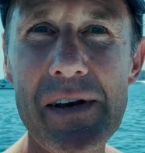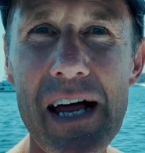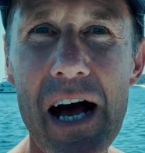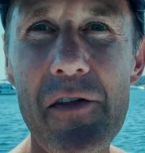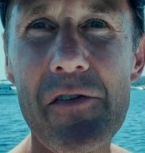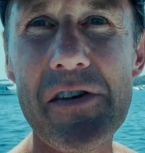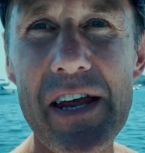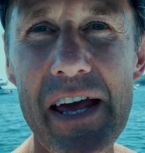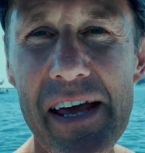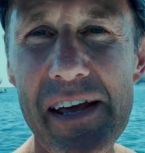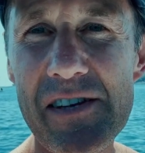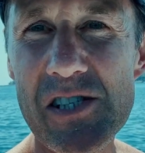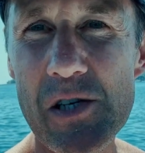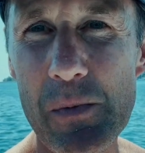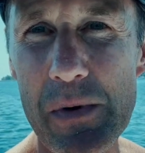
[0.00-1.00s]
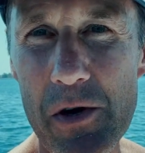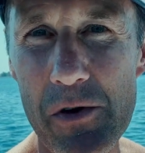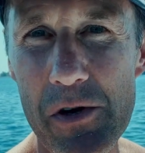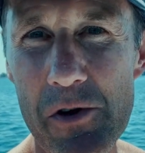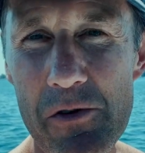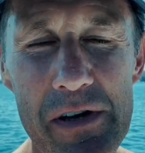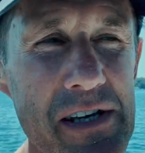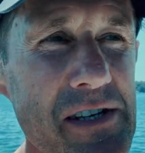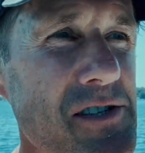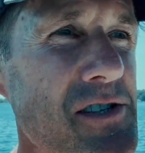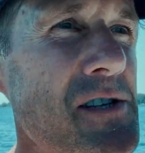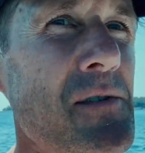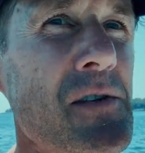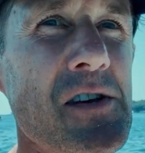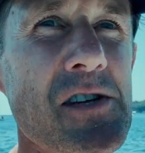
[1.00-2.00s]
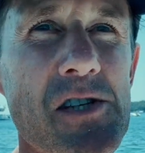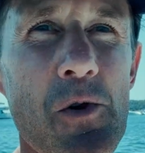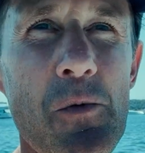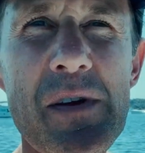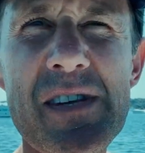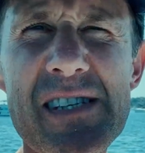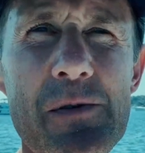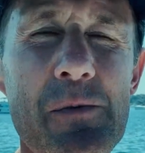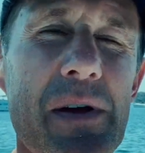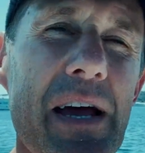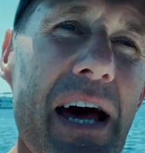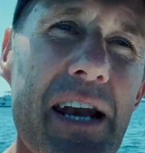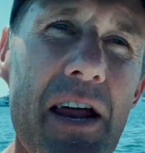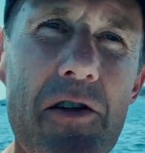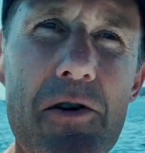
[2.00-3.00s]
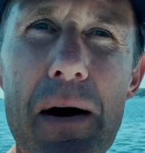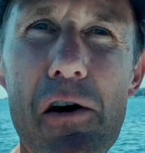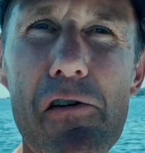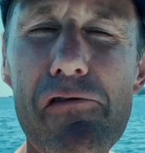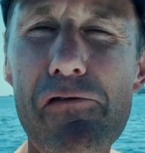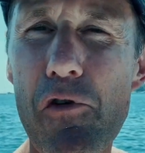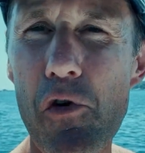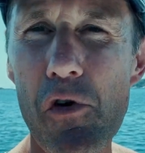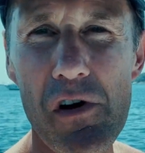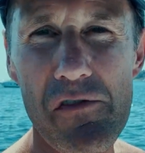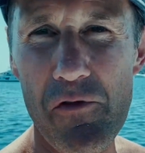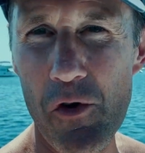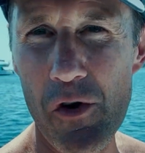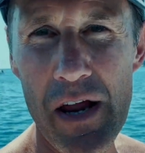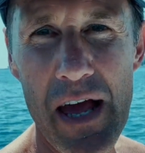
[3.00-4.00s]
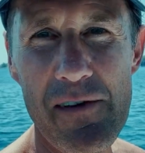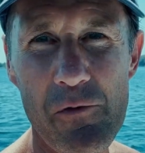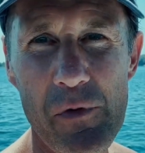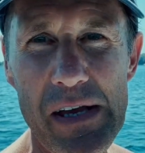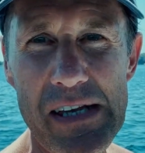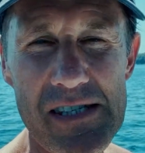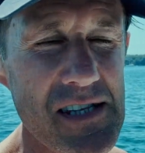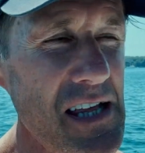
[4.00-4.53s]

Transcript: down the days till we go to greece so we see we got another about four four and a half weeks